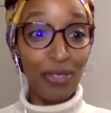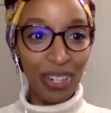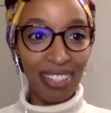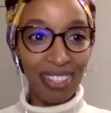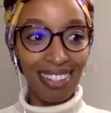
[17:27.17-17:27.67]

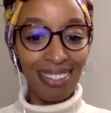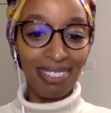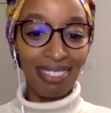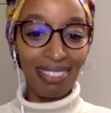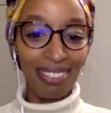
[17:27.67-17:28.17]
sure,
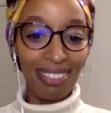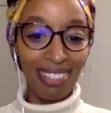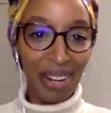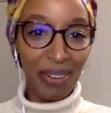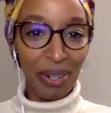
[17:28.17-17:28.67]

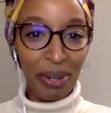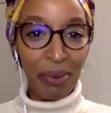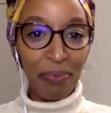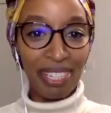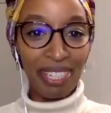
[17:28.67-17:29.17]
I don't want to
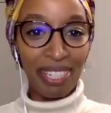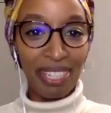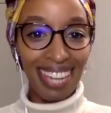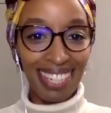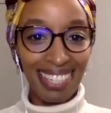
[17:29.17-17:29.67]
call it trial
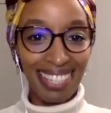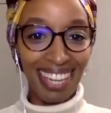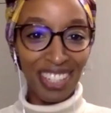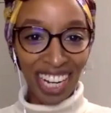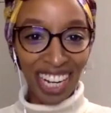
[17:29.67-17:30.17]
and error,
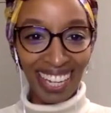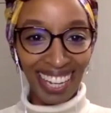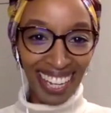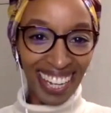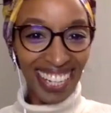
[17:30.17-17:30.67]
but the
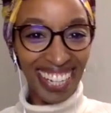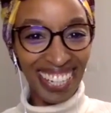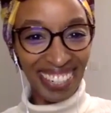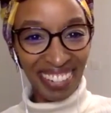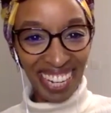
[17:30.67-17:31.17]
testing
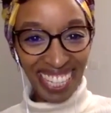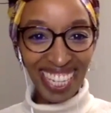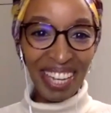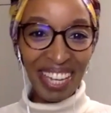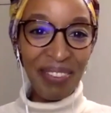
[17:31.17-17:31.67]
and checking,
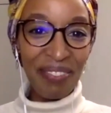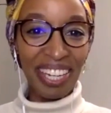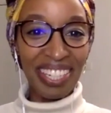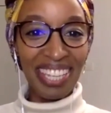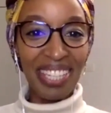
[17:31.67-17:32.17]

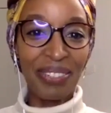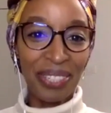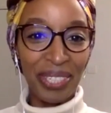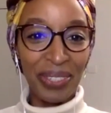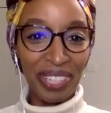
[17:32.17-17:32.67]
right?
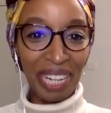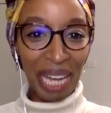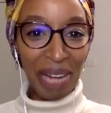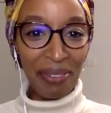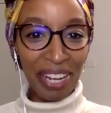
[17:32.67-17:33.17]

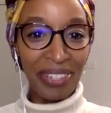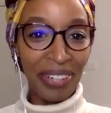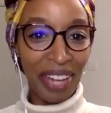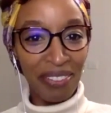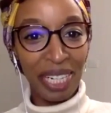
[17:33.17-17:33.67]
Because that's what you do
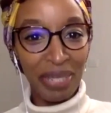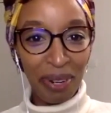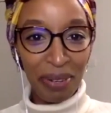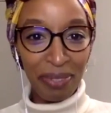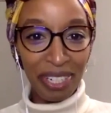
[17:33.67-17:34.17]
in a lab,
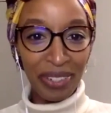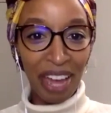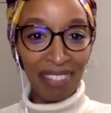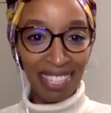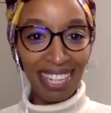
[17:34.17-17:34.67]
right? You have an
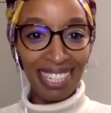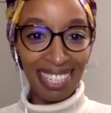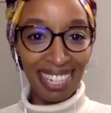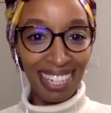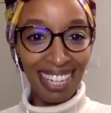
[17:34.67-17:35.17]
experiment, you have
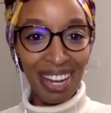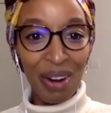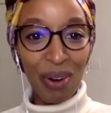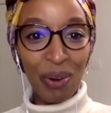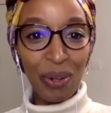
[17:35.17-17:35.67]
this
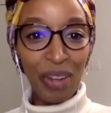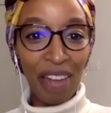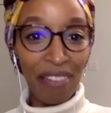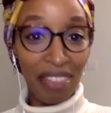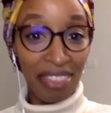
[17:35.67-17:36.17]
idea
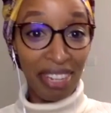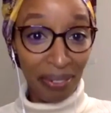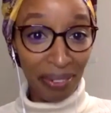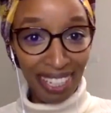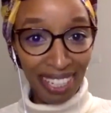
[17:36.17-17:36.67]
or you have a
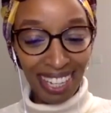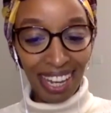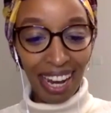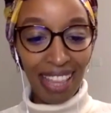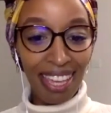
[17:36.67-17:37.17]
theory,
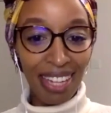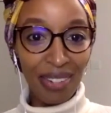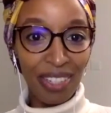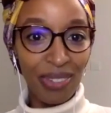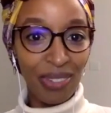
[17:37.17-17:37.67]
and
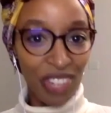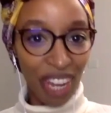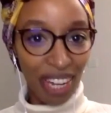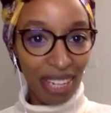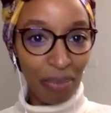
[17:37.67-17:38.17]
then you need to
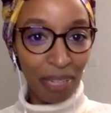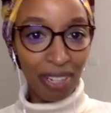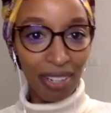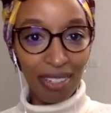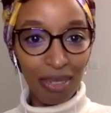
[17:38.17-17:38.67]
check
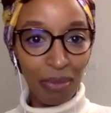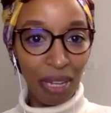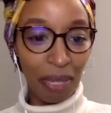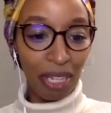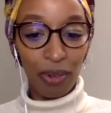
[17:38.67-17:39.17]
because
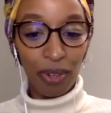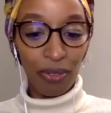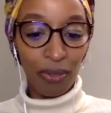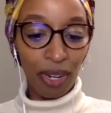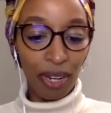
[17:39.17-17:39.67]
maybe
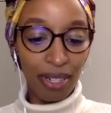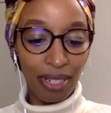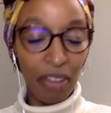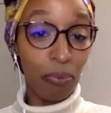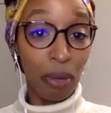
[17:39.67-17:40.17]
you've read
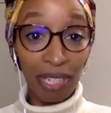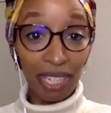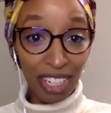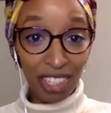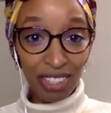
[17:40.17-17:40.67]
other
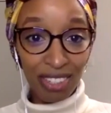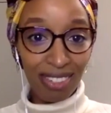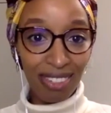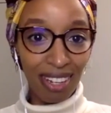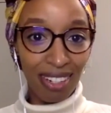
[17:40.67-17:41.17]

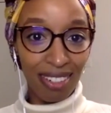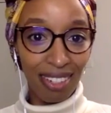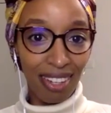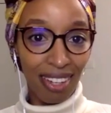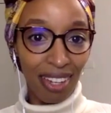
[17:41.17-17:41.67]
publications and
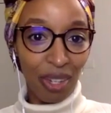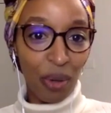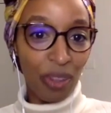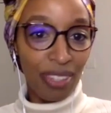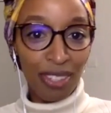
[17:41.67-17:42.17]

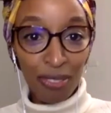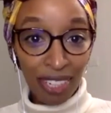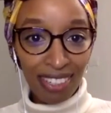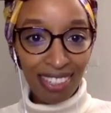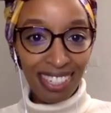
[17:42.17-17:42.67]
you're in this
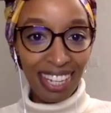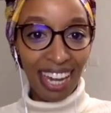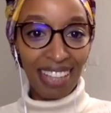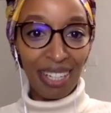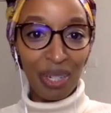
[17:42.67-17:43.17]
field,
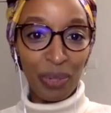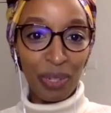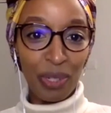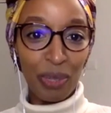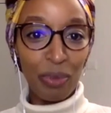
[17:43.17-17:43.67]
and then you
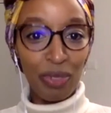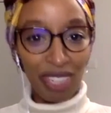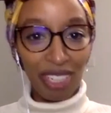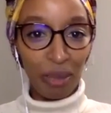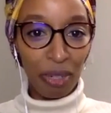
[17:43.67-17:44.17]
want to move the
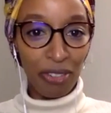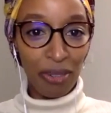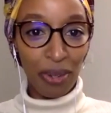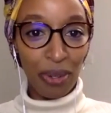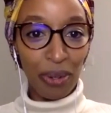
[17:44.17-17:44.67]
needle a bit
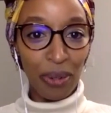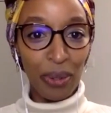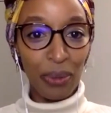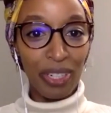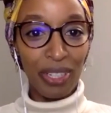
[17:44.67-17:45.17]
further, or
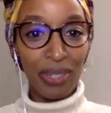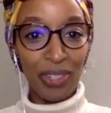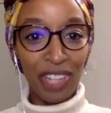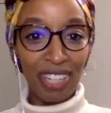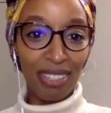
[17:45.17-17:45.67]
you want to
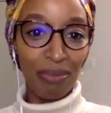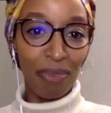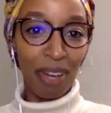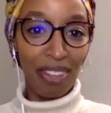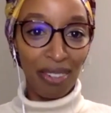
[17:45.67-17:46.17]
check
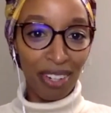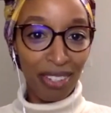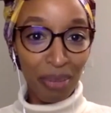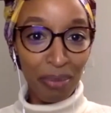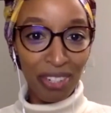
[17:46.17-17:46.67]
some other
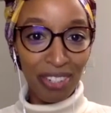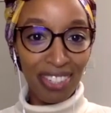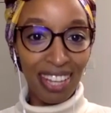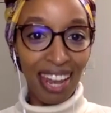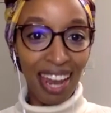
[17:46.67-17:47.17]

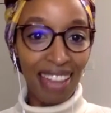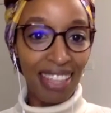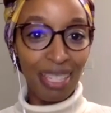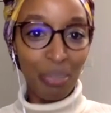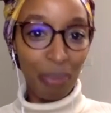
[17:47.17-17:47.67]
assumptions. And
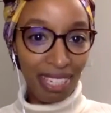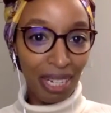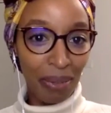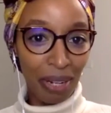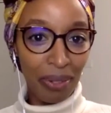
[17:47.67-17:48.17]
that's
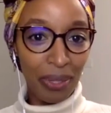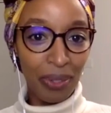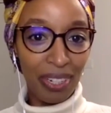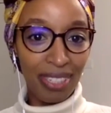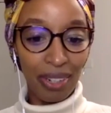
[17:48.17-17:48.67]
basically what I was
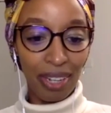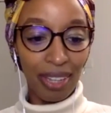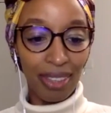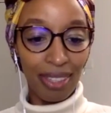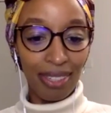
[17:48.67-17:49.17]
doing is,
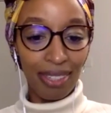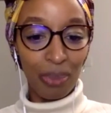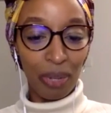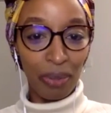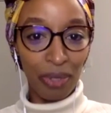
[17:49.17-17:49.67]
okay, this is
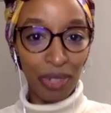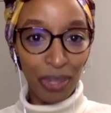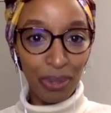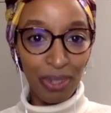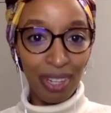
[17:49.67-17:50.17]
what I want to
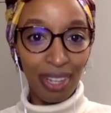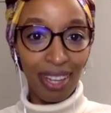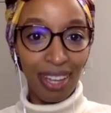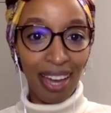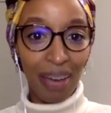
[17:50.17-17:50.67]
do.
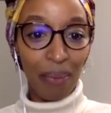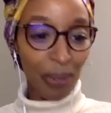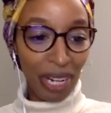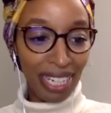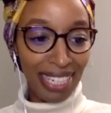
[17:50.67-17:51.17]
What
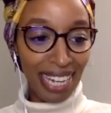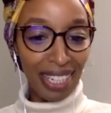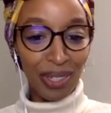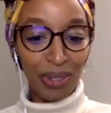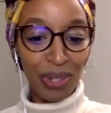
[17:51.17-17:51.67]
do I need? I
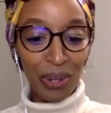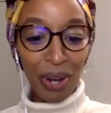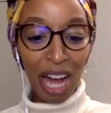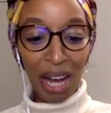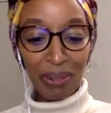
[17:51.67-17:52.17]
need to know